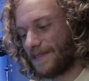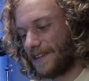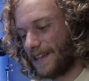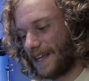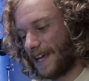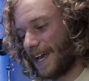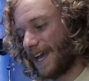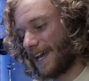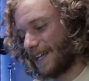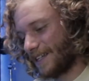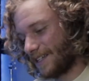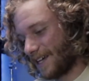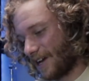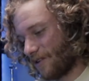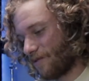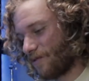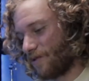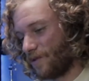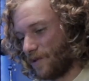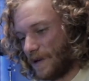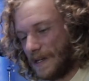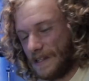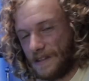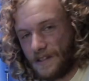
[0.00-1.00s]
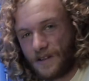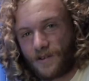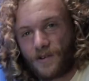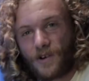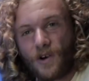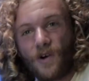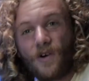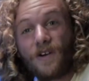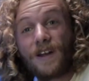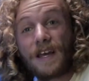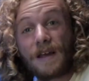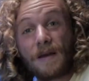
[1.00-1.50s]
and I ruined the
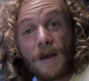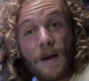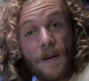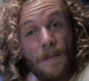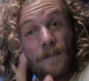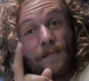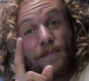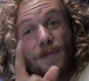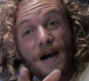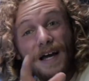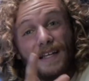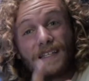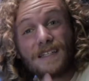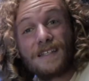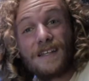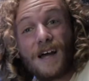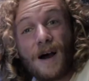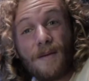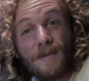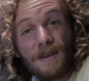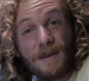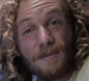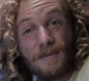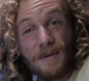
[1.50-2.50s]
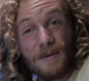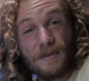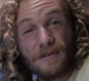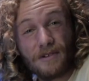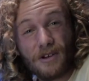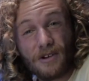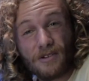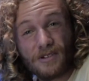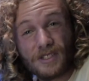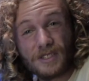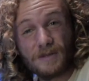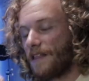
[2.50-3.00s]
recording. But not many people
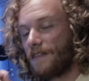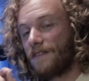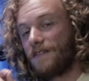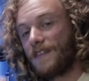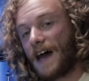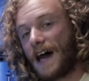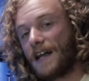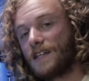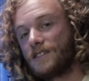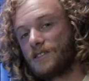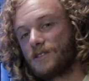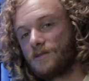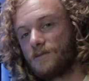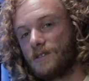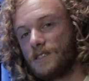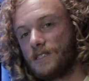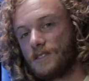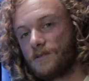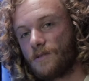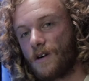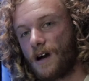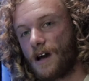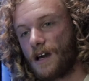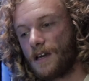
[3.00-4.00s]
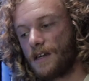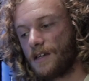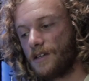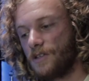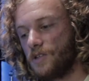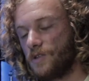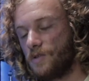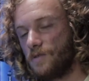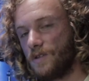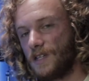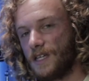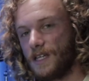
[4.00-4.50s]
notice. That is the reason why
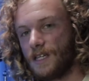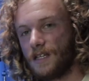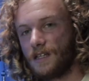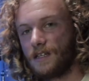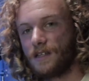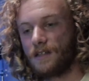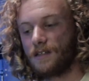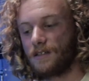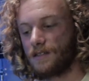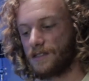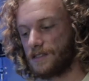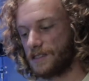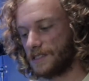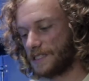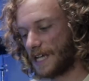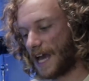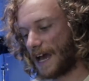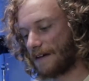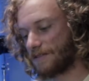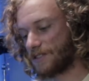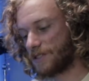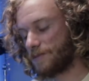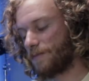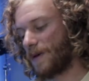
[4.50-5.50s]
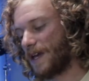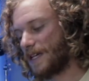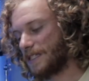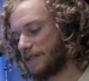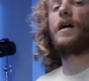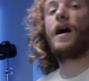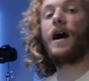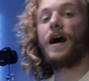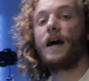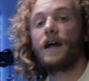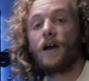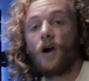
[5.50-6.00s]
you need to have space.
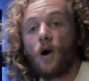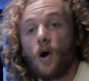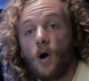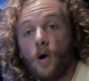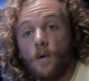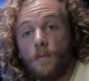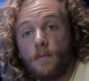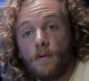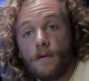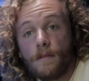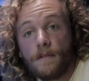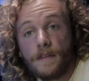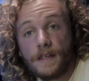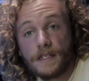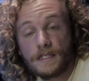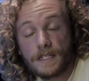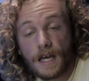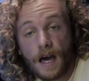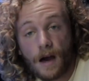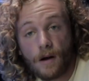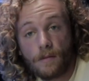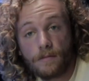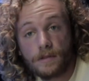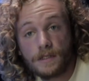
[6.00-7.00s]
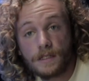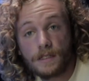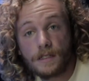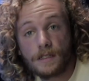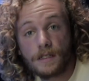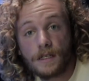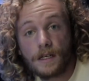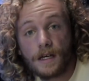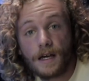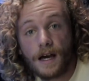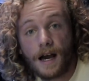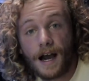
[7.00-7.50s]
I hope this helped.
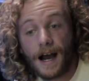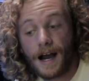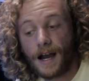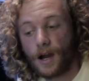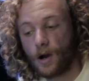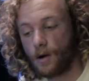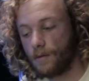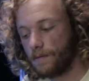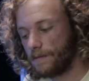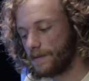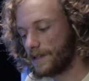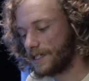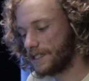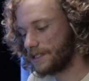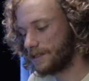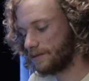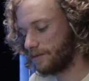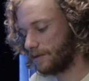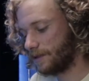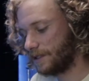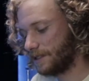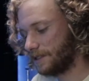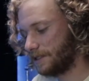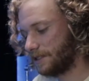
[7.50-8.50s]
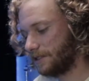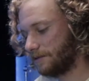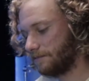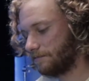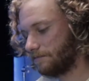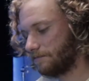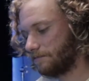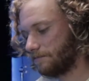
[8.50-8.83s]
I hope this was